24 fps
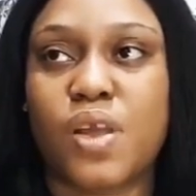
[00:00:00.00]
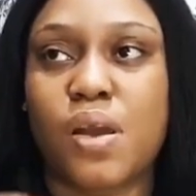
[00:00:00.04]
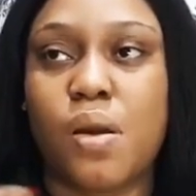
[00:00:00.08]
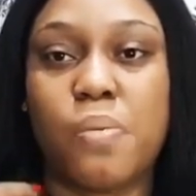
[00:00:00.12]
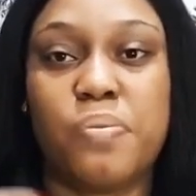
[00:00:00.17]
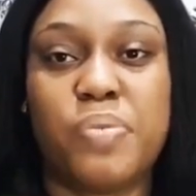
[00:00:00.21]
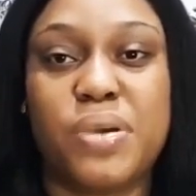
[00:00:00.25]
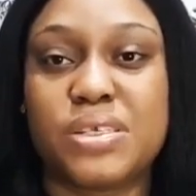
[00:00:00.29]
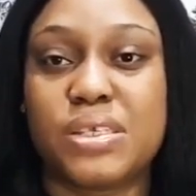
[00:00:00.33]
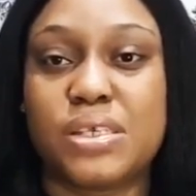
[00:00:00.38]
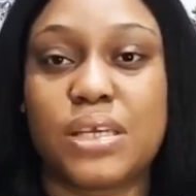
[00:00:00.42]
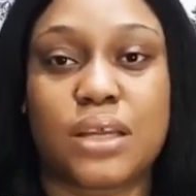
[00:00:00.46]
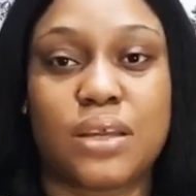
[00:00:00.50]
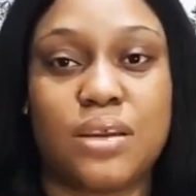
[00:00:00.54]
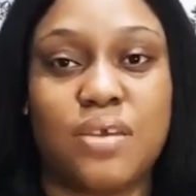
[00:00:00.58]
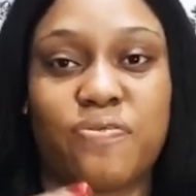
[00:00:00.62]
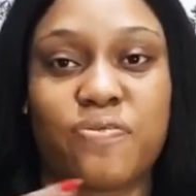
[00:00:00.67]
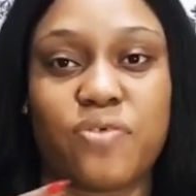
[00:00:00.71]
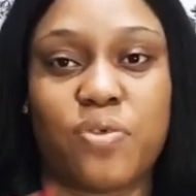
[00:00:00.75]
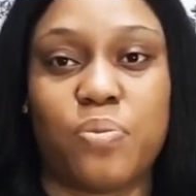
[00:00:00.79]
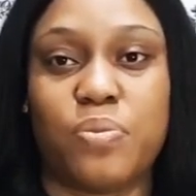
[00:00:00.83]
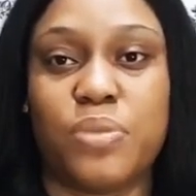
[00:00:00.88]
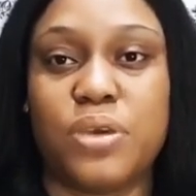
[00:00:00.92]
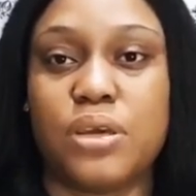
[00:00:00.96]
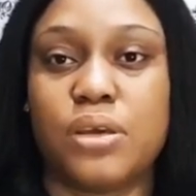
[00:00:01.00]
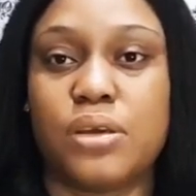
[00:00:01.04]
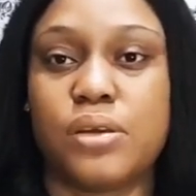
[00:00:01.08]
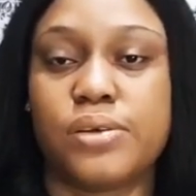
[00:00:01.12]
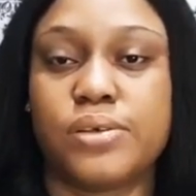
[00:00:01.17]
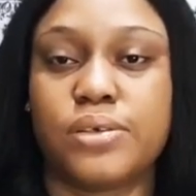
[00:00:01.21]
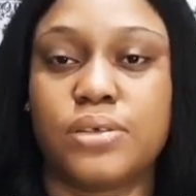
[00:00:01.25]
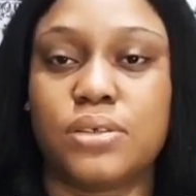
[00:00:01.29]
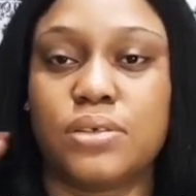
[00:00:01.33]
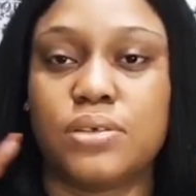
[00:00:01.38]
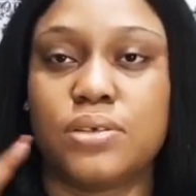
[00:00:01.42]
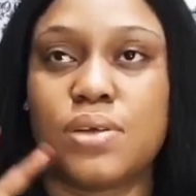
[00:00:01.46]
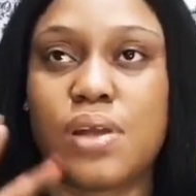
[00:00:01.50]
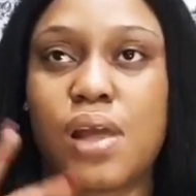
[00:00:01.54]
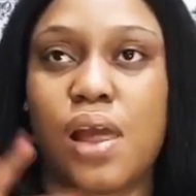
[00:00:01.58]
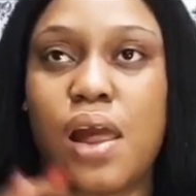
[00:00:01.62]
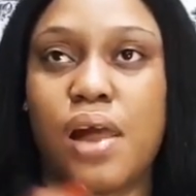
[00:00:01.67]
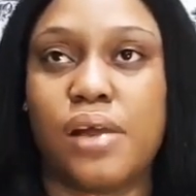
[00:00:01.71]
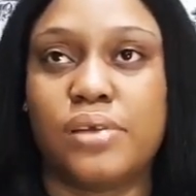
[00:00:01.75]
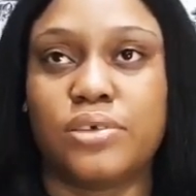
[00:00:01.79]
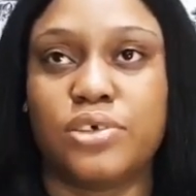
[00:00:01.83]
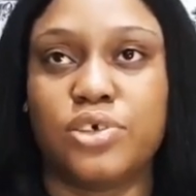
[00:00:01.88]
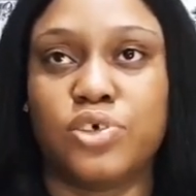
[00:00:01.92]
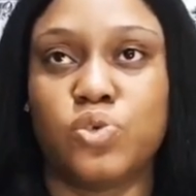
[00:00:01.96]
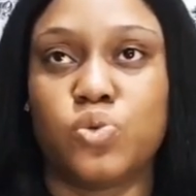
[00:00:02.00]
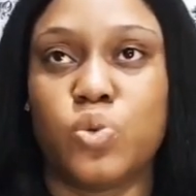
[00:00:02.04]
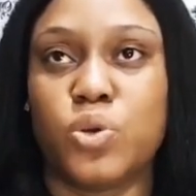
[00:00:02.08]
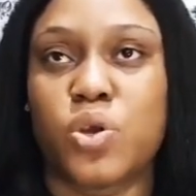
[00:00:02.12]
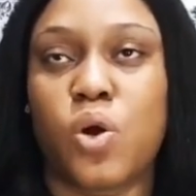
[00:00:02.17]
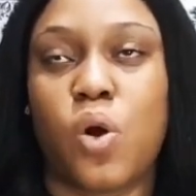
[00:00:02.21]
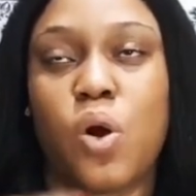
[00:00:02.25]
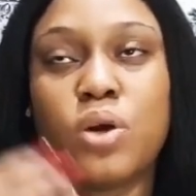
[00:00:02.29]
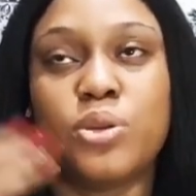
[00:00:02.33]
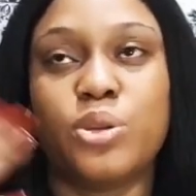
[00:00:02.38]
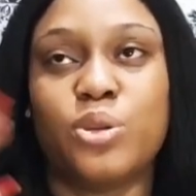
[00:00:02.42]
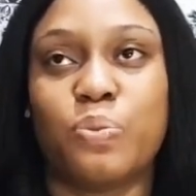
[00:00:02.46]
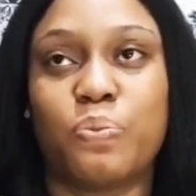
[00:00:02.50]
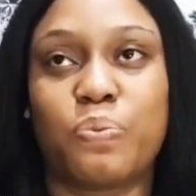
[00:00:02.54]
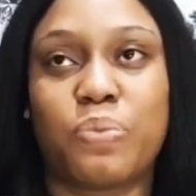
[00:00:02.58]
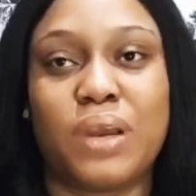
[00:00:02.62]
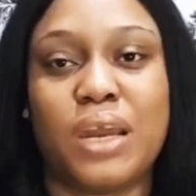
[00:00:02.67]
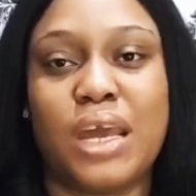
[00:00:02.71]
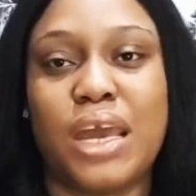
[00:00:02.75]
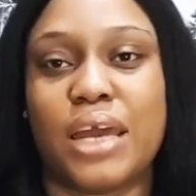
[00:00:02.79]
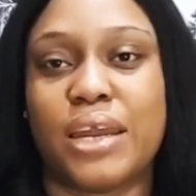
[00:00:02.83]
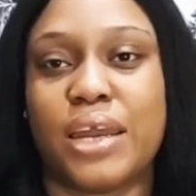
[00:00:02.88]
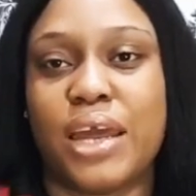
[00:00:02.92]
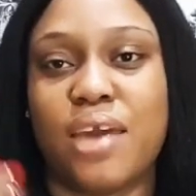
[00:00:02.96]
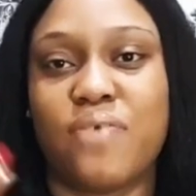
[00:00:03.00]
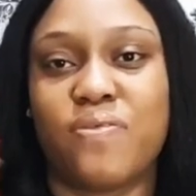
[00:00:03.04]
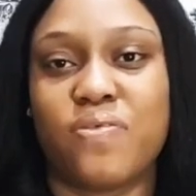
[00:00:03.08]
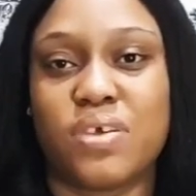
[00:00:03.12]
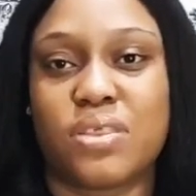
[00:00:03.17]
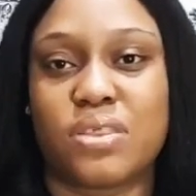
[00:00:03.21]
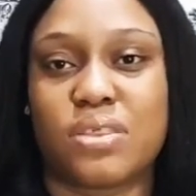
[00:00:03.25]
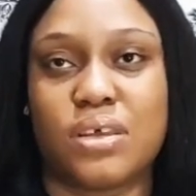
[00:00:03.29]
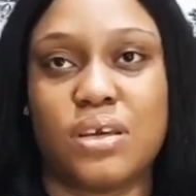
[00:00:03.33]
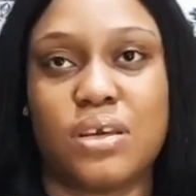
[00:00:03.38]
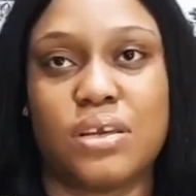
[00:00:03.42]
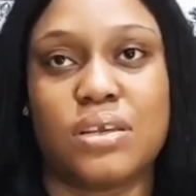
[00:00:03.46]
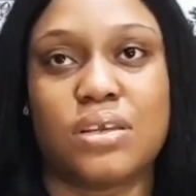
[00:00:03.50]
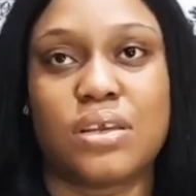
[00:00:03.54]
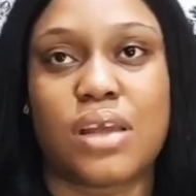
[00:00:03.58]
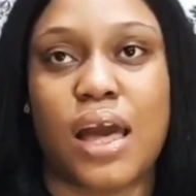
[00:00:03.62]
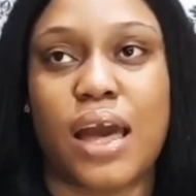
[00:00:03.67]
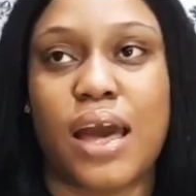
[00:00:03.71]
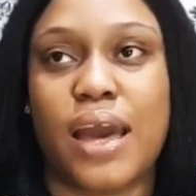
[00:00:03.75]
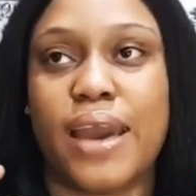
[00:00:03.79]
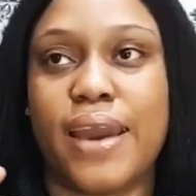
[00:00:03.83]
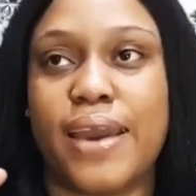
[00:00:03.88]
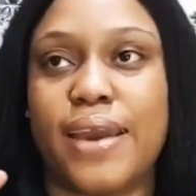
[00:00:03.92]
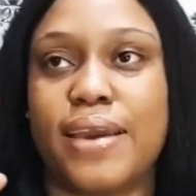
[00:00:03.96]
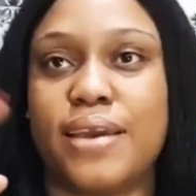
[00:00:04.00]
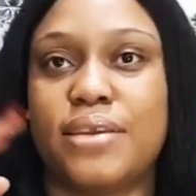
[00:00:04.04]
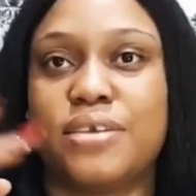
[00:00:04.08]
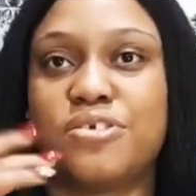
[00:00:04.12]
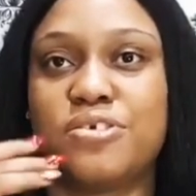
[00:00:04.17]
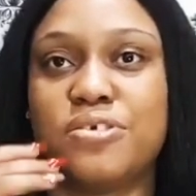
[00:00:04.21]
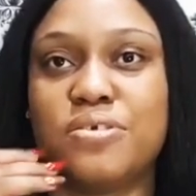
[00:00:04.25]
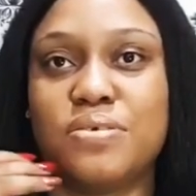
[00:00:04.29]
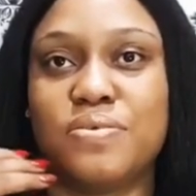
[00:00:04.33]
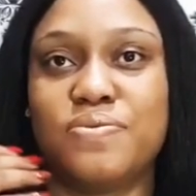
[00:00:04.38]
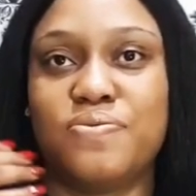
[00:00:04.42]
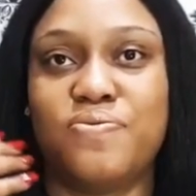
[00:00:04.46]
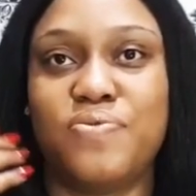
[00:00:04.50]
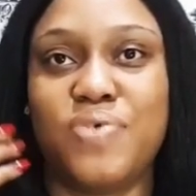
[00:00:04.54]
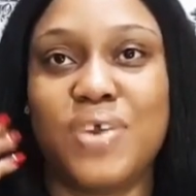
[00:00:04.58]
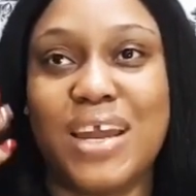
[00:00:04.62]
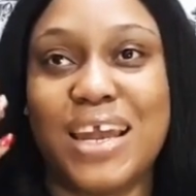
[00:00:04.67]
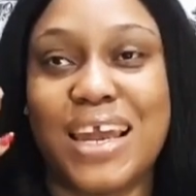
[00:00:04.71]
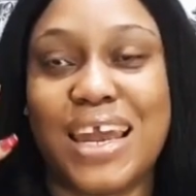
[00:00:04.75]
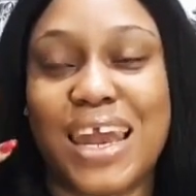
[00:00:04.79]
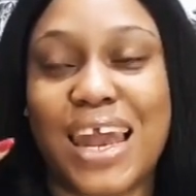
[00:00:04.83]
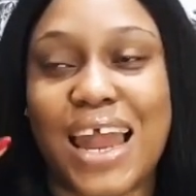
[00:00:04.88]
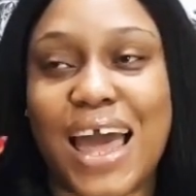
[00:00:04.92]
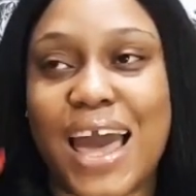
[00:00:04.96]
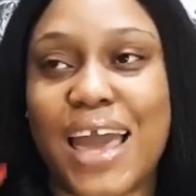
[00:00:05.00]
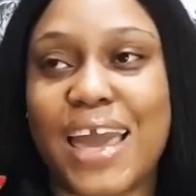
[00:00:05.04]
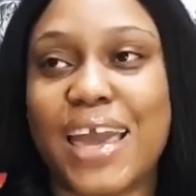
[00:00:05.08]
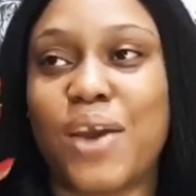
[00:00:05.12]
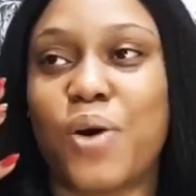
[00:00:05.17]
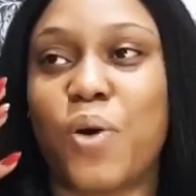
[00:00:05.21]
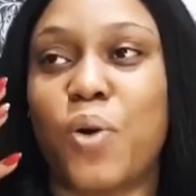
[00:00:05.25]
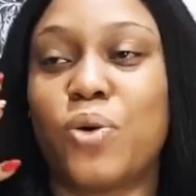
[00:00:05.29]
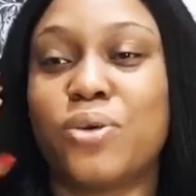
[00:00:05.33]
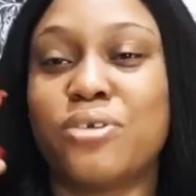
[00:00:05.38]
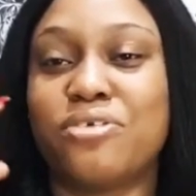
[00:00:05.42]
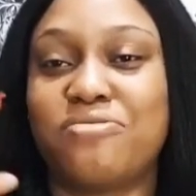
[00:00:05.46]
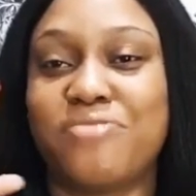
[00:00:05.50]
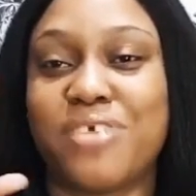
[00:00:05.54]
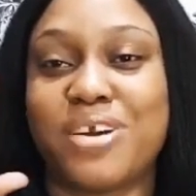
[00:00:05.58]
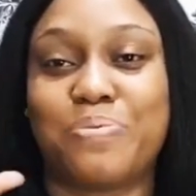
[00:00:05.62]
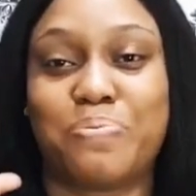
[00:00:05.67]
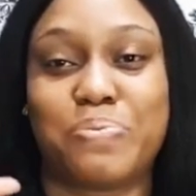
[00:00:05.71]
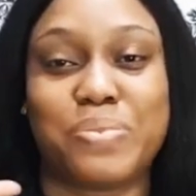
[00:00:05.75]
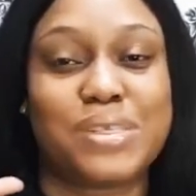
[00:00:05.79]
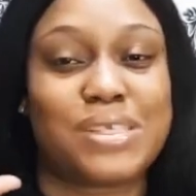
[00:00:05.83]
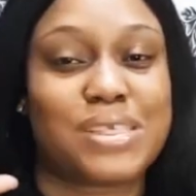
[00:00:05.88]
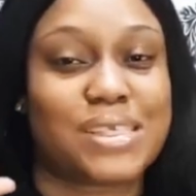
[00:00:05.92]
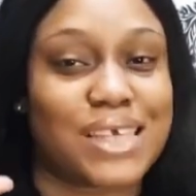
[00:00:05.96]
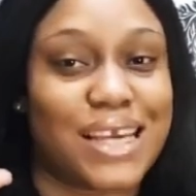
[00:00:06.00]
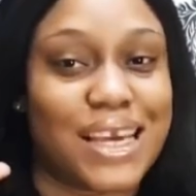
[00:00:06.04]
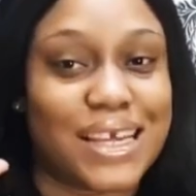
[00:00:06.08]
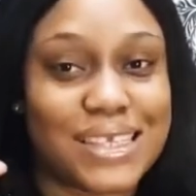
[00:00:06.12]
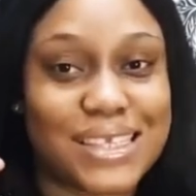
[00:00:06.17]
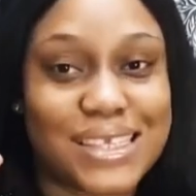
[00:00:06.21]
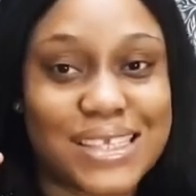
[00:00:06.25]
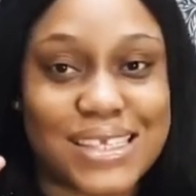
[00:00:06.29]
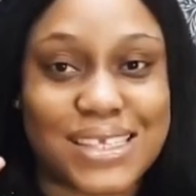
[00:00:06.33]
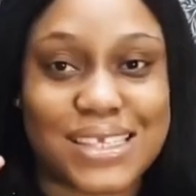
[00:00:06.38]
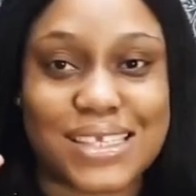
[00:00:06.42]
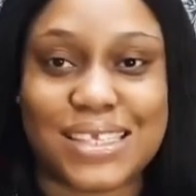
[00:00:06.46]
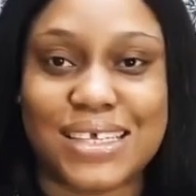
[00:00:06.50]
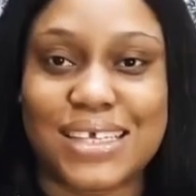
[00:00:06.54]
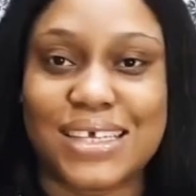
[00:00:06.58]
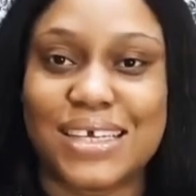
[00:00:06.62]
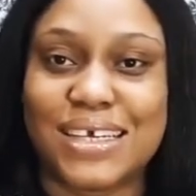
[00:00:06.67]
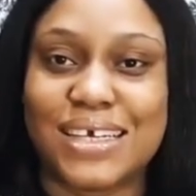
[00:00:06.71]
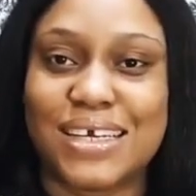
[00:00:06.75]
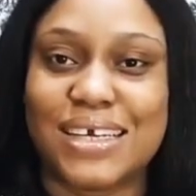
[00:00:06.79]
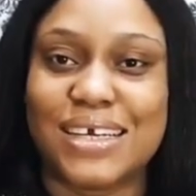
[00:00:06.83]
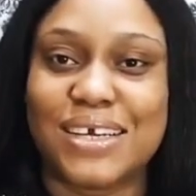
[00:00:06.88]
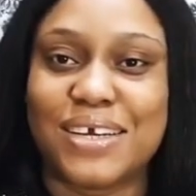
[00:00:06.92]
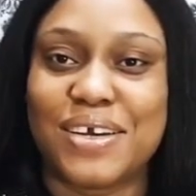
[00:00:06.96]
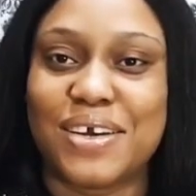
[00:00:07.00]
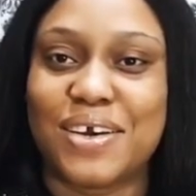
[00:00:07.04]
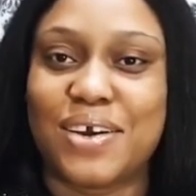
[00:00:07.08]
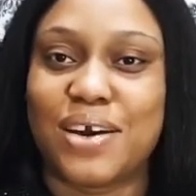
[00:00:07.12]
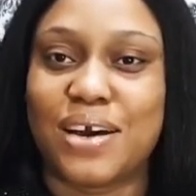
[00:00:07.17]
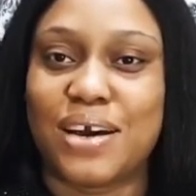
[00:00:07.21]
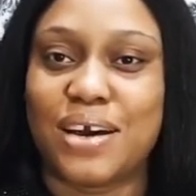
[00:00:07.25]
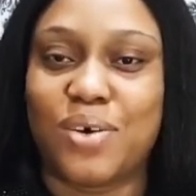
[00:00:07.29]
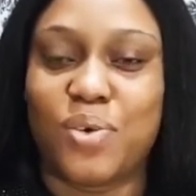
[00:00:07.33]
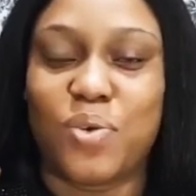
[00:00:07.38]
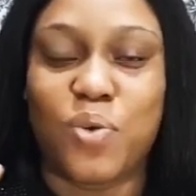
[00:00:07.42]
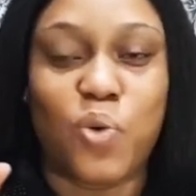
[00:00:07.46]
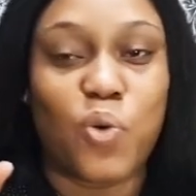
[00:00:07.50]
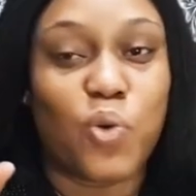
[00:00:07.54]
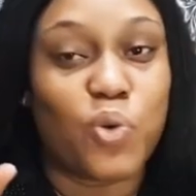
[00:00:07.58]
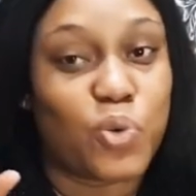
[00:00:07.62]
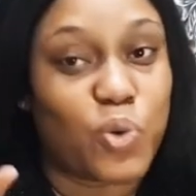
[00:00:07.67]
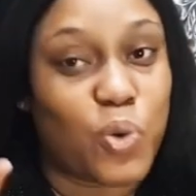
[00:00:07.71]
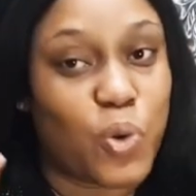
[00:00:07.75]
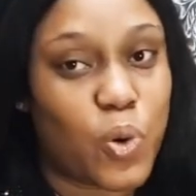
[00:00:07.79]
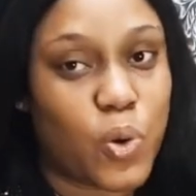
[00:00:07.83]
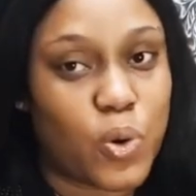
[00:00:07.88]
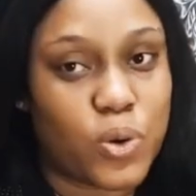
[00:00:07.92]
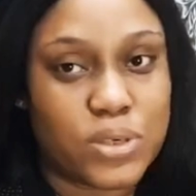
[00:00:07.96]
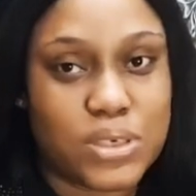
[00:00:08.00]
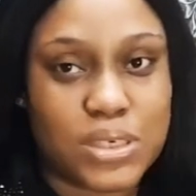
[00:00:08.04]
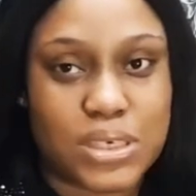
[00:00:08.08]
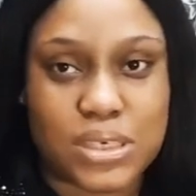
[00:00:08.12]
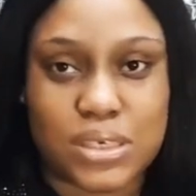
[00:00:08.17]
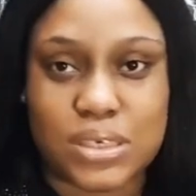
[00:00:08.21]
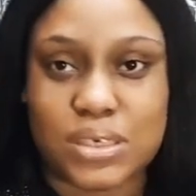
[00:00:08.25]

basically for me, you know, with all the play and everything, I rely 100% on God.